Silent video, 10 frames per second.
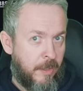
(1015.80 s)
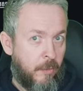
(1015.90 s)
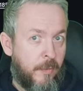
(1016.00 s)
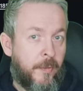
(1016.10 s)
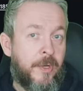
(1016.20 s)

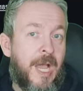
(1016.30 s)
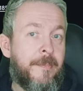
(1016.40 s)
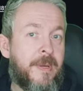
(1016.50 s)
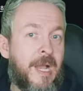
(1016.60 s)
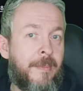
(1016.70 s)
Look for
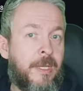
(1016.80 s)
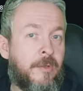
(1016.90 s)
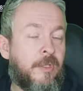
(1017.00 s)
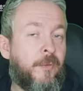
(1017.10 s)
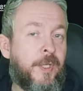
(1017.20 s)
upcoming
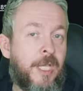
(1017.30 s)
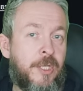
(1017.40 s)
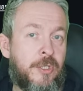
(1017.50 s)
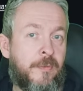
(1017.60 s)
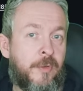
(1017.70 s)

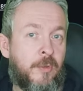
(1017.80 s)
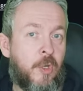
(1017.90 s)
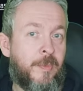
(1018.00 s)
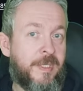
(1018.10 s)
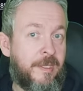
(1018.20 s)
notification from
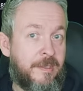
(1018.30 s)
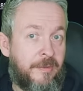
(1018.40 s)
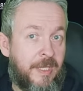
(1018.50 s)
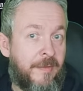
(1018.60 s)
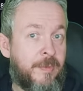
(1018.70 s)
Home
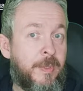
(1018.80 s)
Assistant devs,